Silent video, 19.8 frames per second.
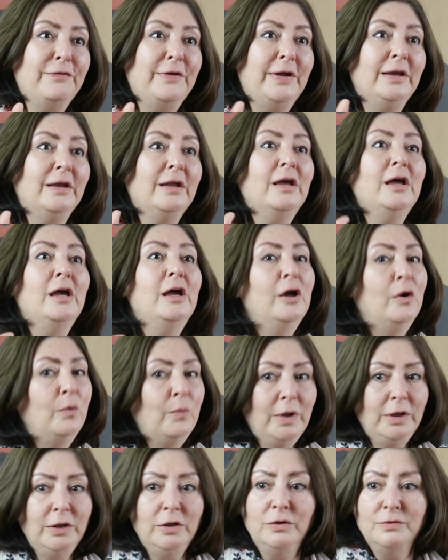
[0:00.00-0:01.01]
And
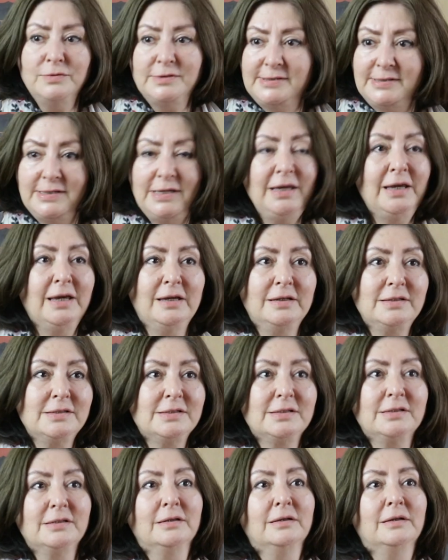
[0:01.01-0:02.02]
when you see
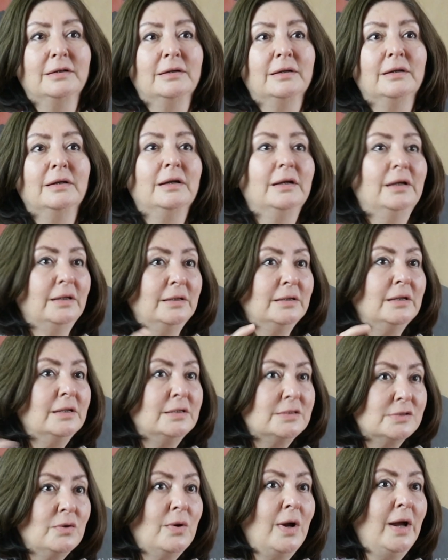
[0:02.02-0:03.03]
it, it
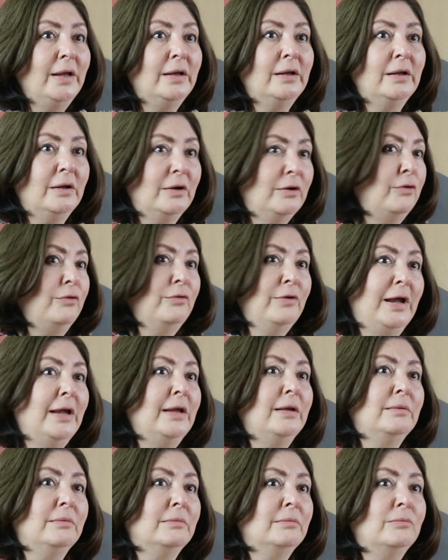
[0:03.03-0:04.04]
it's quite a
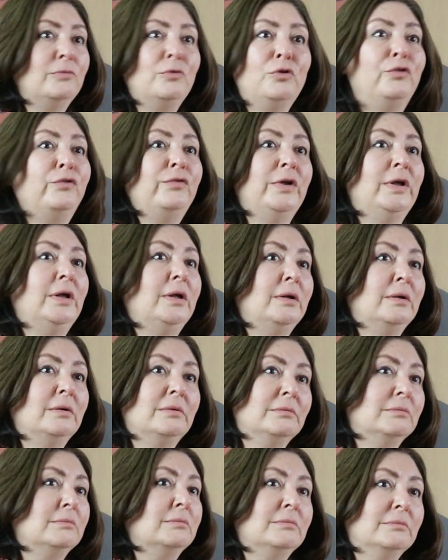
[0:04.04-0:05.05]
great moving
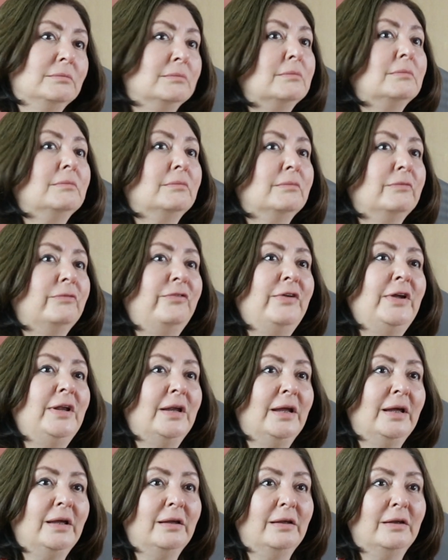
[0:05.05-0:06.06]

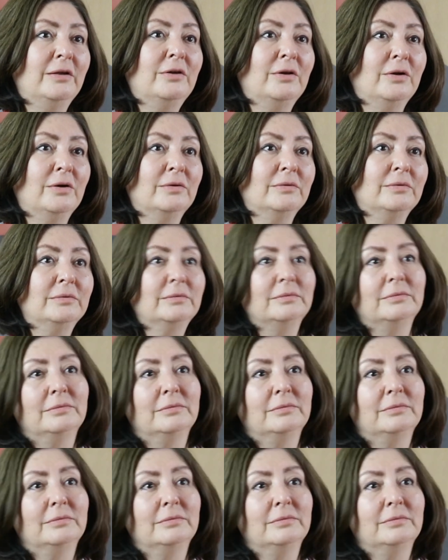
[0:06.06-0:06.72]
feeling, you know.